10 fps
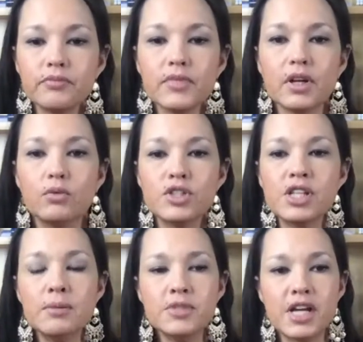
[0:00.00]
Well,
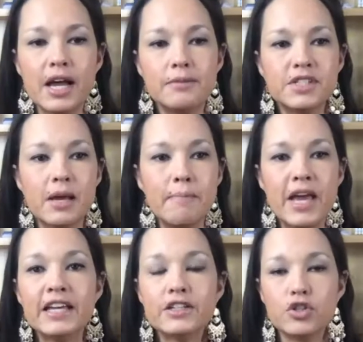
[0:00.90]
sometimes they
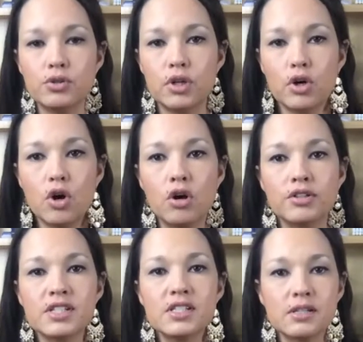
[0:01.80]
make it to the calls
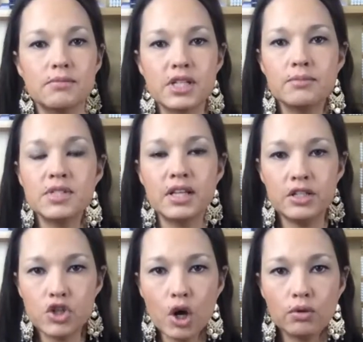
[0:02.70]
and sometimes they
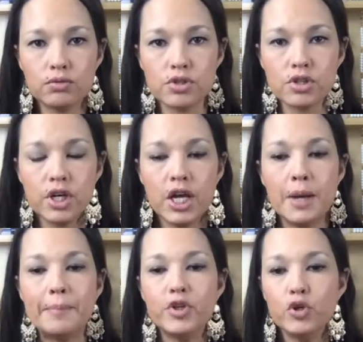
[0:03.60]
don't.
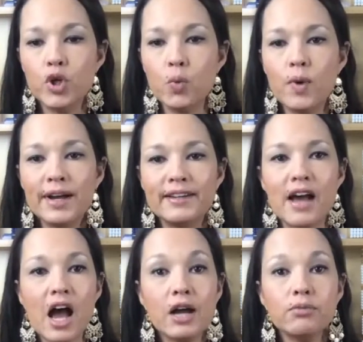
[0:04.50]
But you know what?
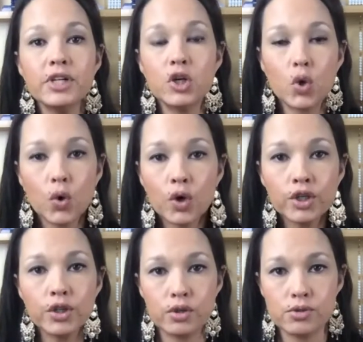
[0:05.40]
I record
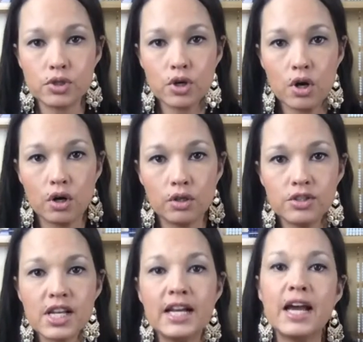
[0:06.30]
those calls
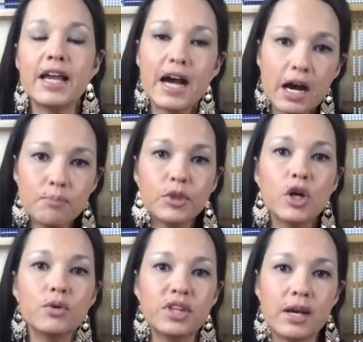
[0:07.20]
and I
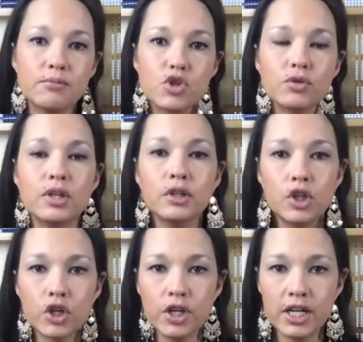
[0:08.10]
upload them to the
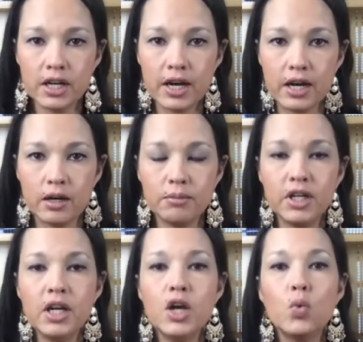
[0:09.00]
Learning Hub
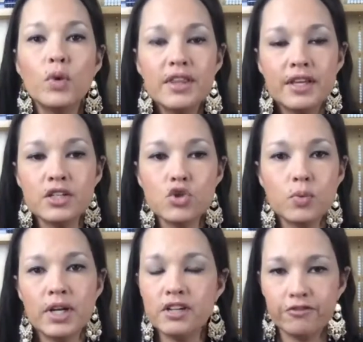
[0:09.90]
within
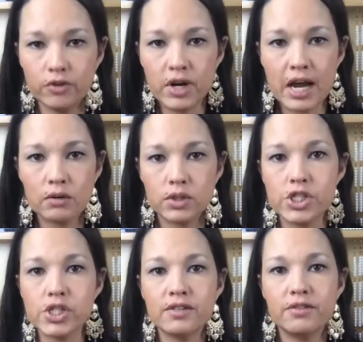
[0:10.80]
24 hours
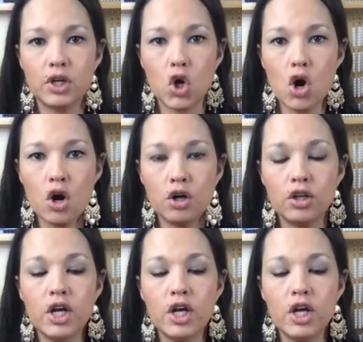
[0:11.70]
of the call.